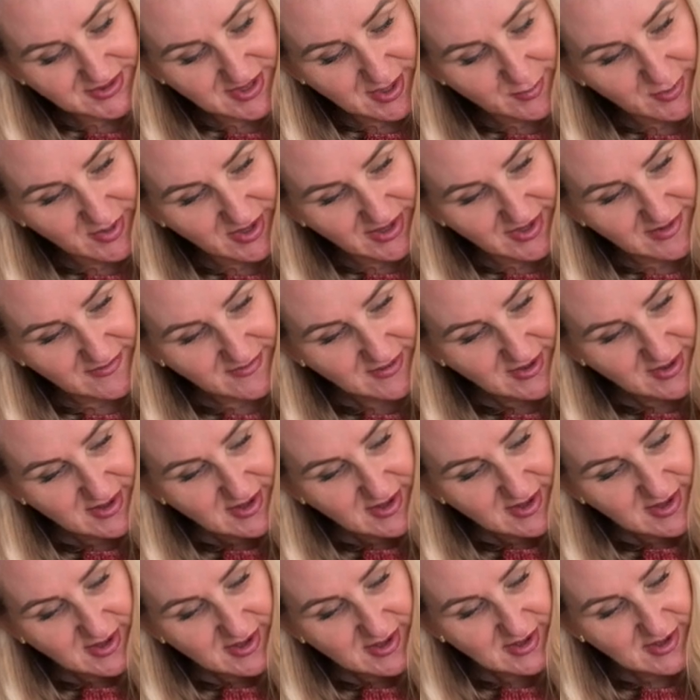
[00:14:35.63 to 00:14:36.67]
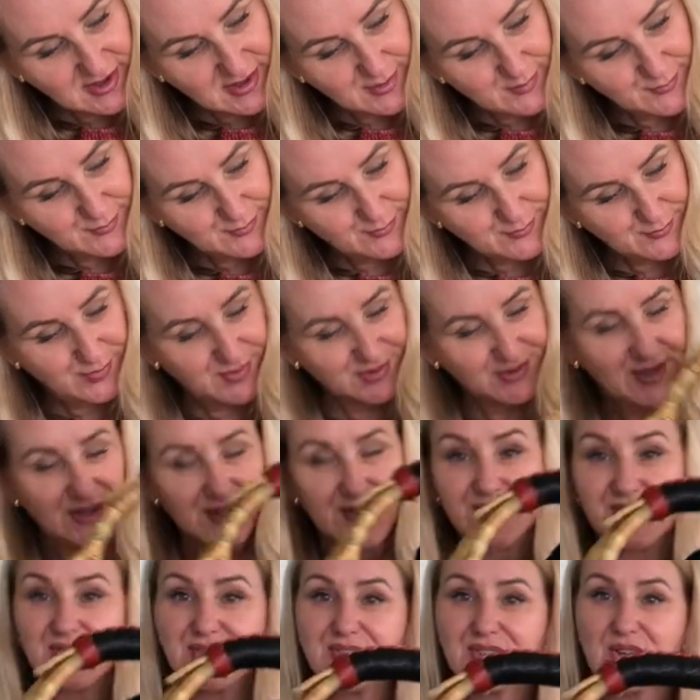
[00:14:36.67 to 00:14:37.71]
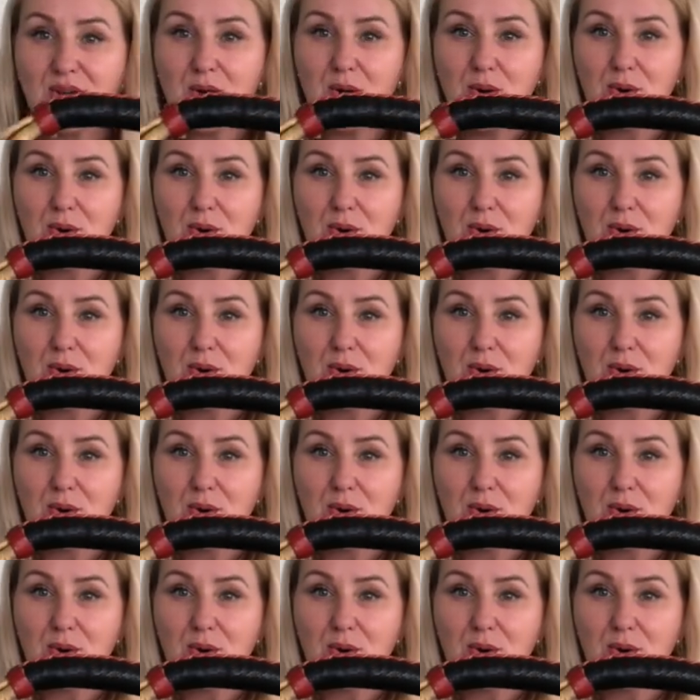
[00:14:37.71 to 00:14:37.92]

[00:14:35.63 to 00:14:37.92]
I believe, but they're so,